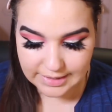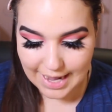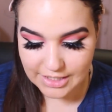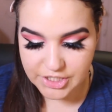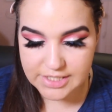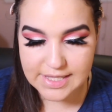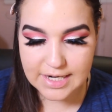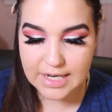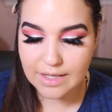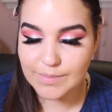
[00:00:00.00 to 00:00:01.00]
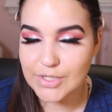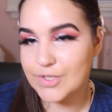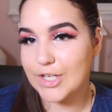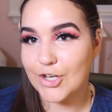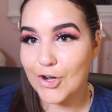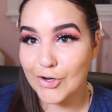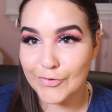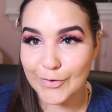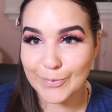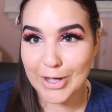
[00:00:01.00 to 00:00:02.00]
lashes that I am using are
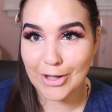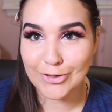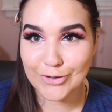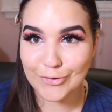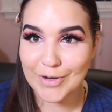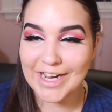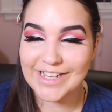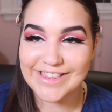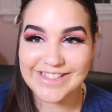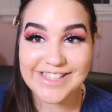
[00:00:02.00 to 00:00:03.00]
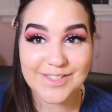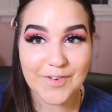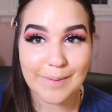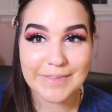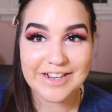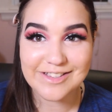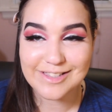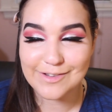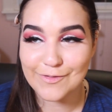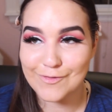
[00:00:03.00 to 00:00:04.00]
from Colored Rain. This is from their
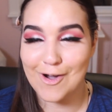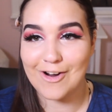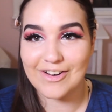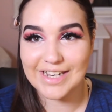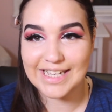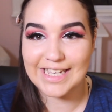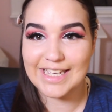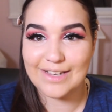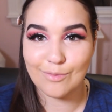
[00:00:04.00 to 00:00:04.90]
Safari